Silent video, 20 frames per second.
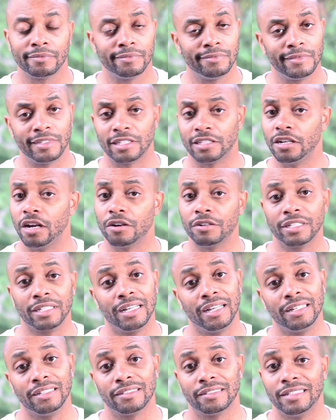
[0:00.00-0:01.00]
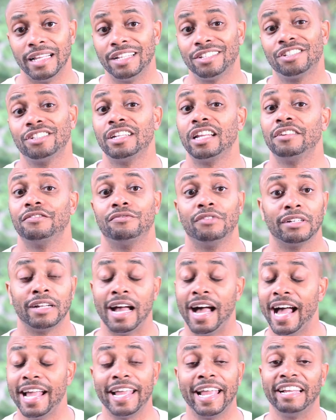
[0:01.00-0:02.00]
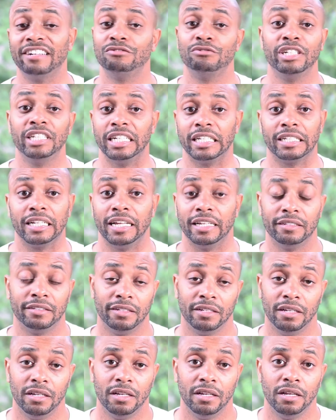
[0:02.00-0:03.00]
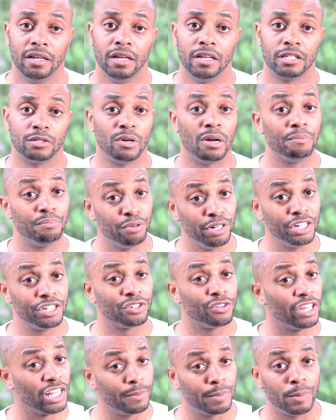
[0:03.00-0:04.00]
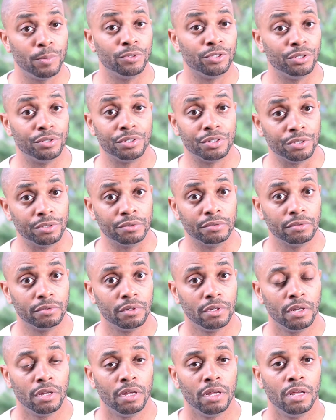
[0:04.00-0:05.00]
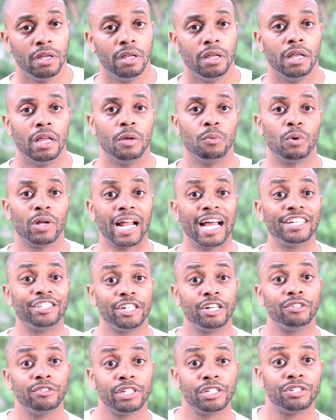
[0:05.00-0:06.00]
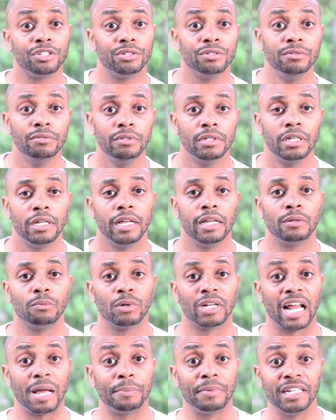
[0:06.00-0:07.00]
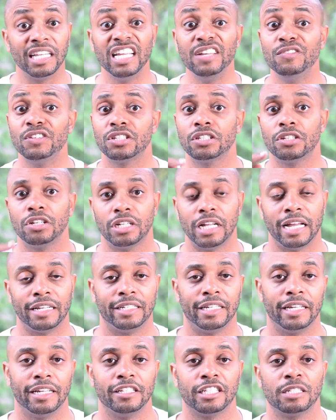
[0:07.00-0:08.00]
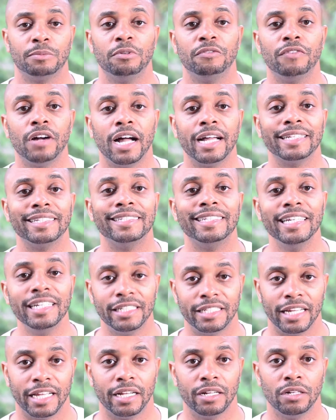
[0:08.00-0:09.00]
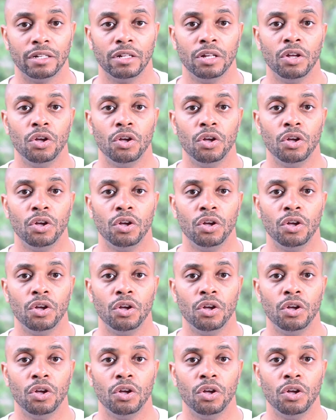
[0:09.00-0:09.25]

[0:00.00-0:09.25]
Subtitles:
Sorry guys, that shit ain't fun. I hate reading that. So I'm pretty sure other people do too. And what I generally do, and what I believe is a good idea, is to provide detail